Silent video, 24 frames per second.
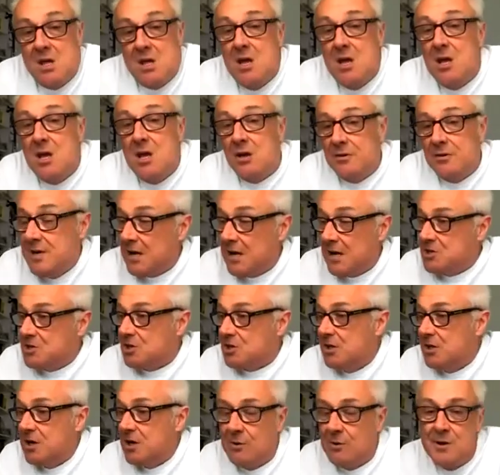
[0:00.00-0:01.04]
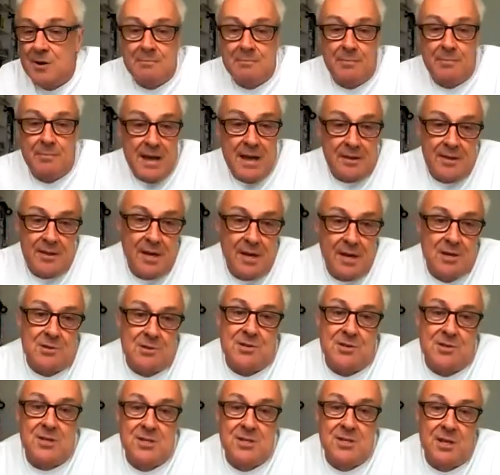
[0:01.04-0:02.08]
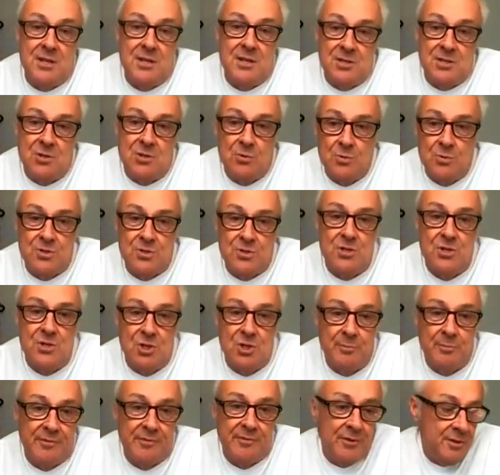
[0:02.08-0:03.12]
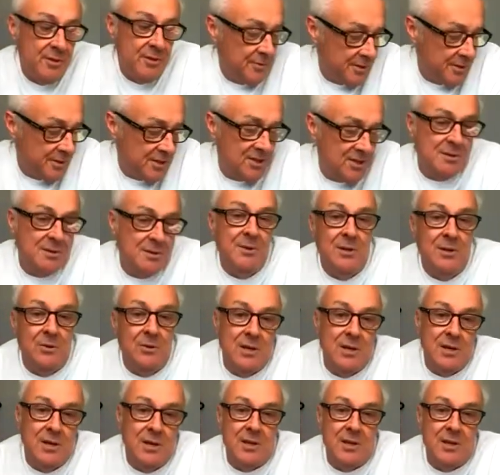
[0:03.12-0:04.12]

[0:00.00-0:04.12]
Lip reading: Naturally, I went back there because they said there's always a job for you, and they set me looking at the